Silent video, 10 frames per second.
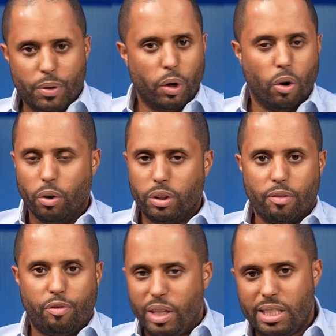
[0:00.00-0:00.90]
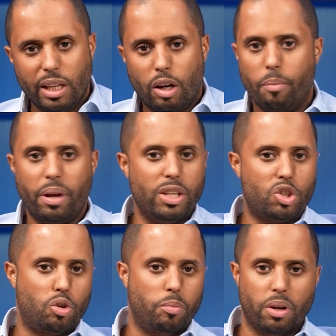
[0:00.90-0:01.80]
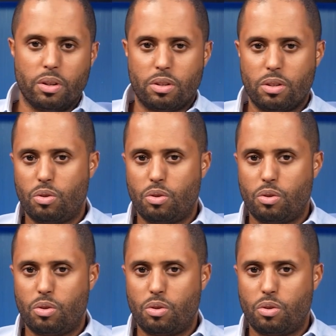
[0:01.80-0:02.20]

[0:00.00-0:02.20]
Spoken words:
the fixed income instruments,